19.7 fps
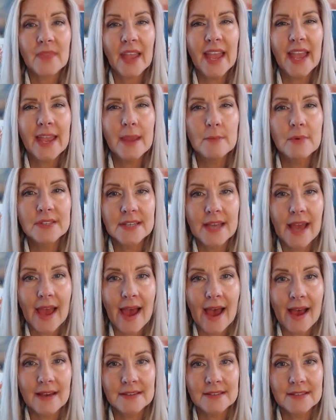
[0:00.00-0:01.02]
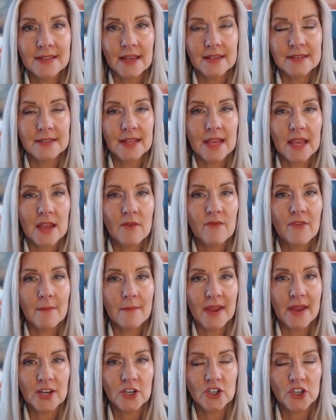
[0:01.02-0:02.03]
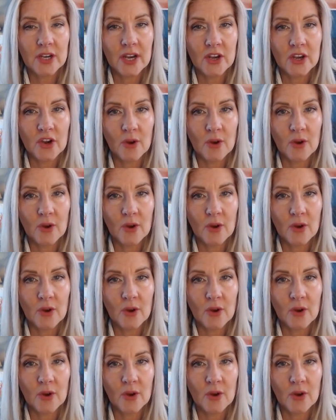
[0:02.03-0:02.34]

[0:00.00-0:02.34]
able to access the information in